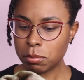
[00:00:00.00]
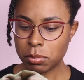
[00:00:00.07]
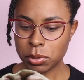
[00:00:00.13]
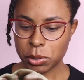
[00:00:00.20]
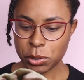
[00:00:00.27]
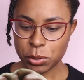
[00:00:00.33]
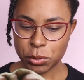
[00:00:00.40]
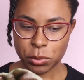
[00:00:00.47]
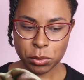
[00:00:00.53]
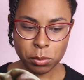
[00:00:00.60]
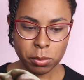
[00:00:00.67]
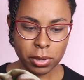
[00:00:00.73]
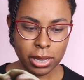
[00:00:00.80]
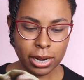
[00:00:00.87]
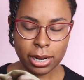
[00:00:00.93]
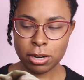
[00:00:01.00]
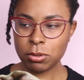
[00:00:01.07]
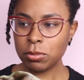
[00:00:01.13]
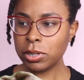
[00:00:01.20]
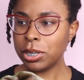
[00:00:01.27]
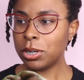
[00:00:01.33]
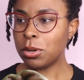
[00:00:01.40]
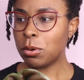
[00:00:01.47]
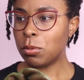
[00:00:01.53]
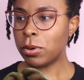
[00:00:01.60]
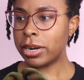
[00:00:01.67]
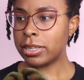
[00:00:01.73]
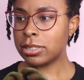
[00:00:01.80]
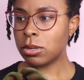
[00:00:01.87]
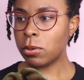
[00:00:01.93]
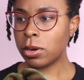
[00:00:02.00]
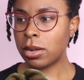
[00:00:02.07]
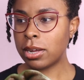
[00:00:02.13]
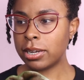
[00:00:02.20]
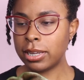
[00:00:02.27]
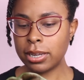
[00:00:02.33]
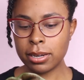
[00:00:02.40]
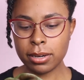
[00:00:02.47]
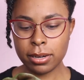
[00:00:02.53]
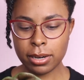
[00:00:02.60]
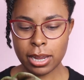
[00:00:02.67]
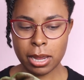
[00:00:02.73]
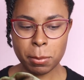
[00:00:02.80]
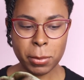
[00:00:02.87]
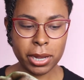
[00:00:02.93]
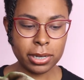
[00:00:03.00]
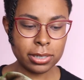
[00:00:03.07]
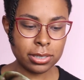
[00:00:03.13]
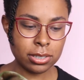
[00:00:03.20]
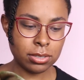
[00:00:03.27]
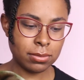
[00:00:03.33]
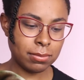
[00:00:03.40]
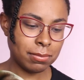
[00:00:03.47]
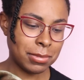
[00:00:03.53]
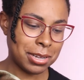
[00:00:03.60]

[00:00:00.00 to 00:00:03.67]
bloom, and I don't really know what is going on here. I might just